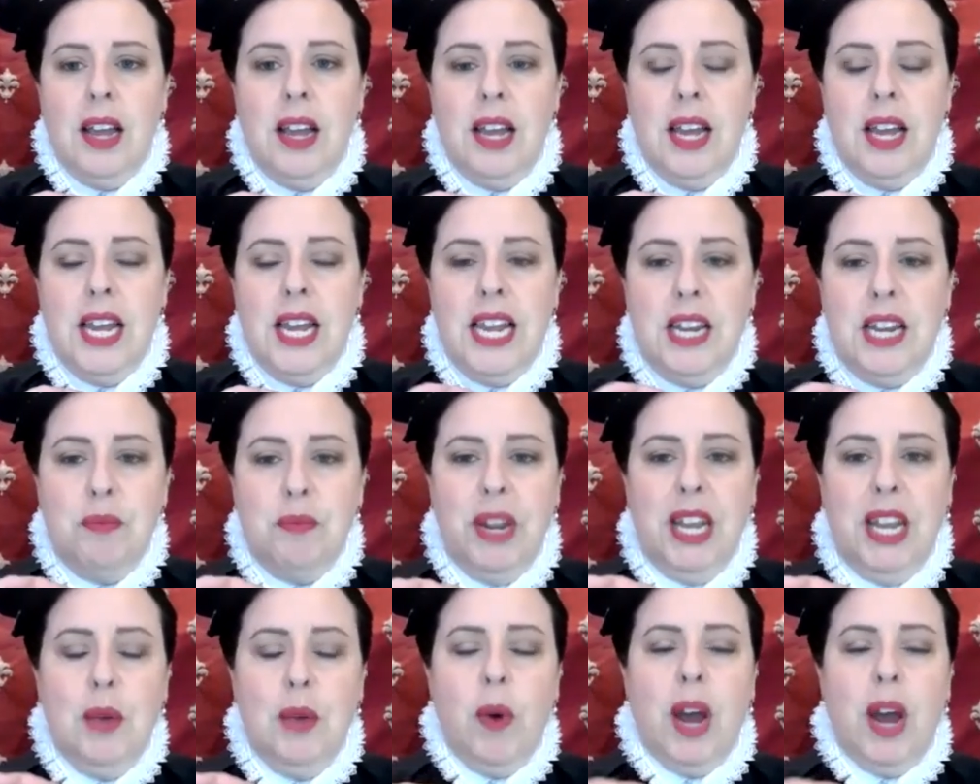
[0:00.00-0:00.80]
in
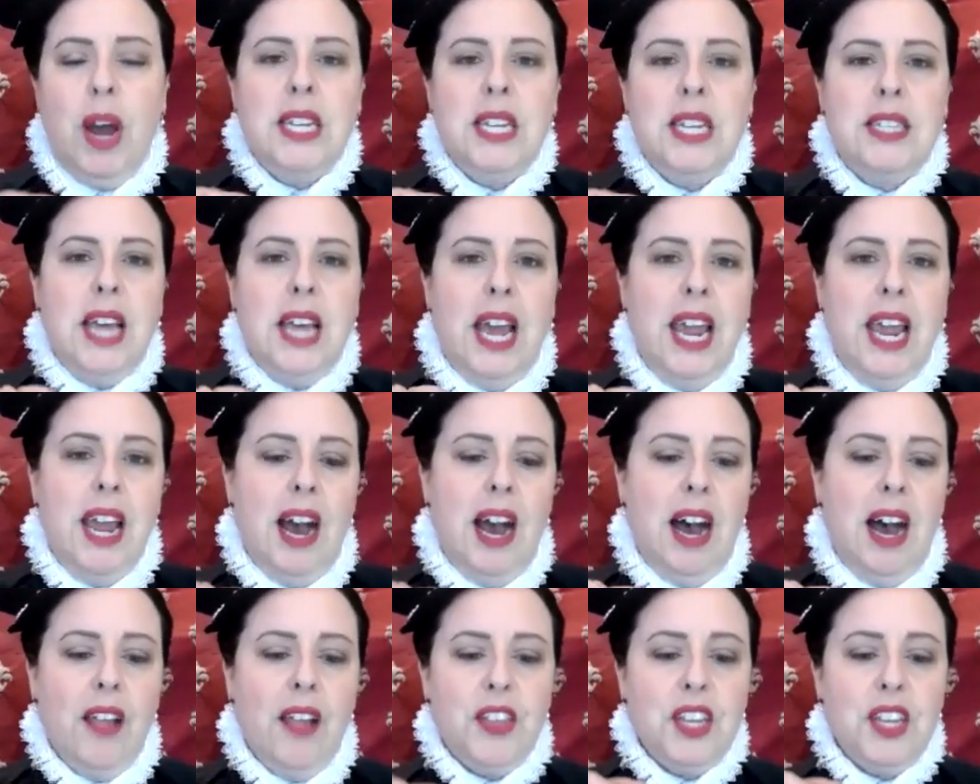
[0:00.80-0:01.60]
many ways, they
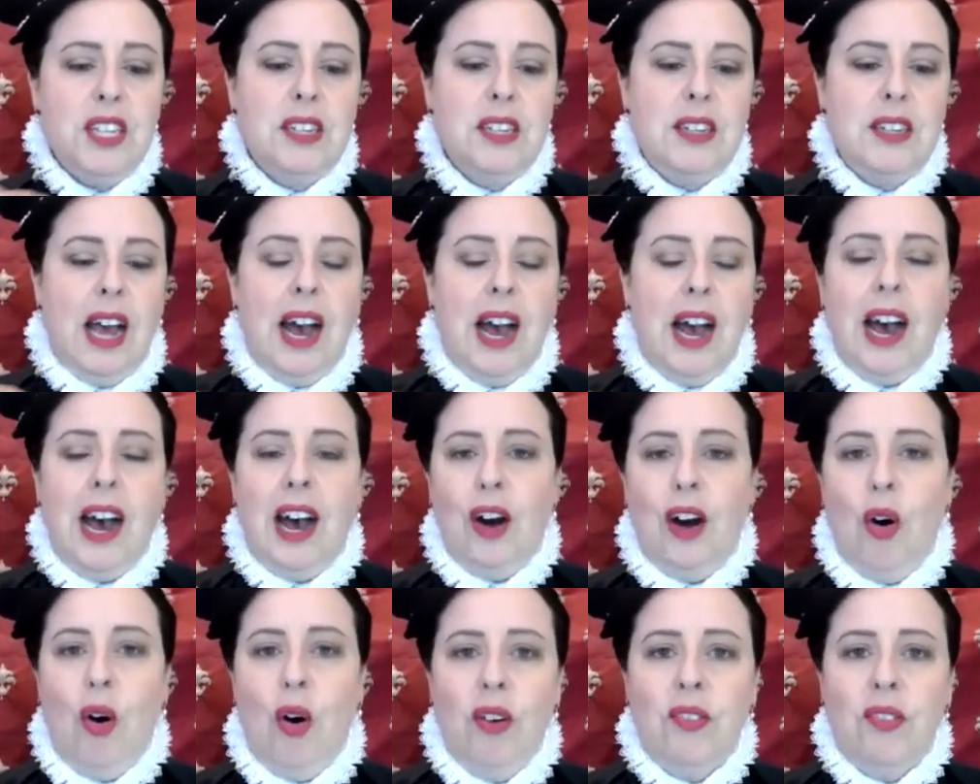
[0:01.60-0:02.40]
are the star
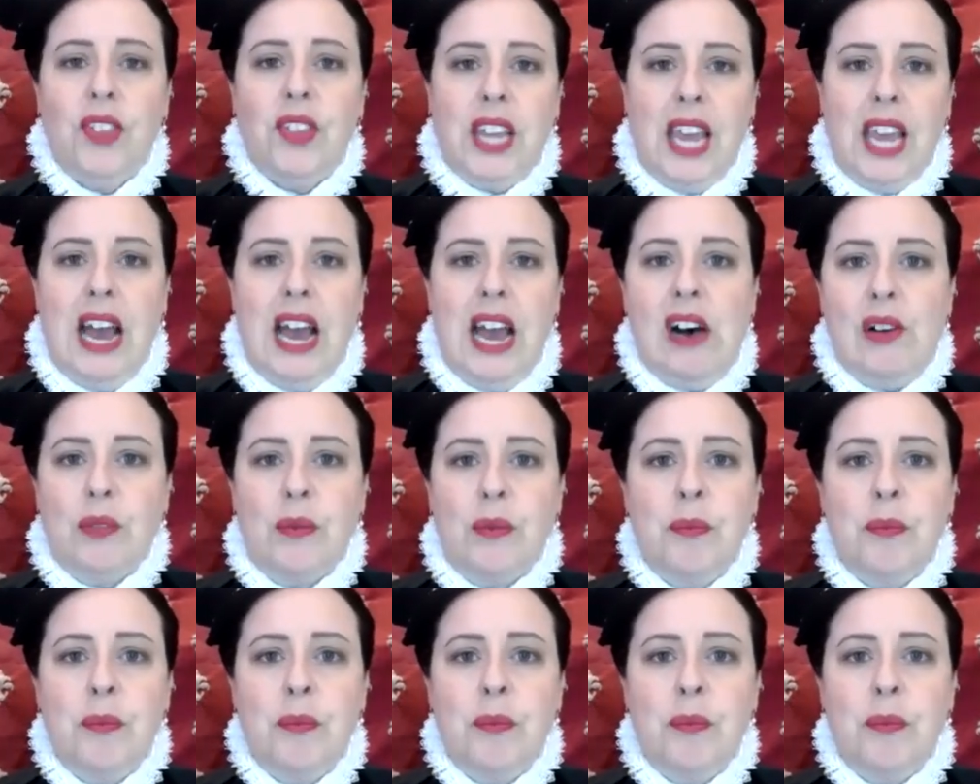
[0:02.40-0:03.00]
of the gown.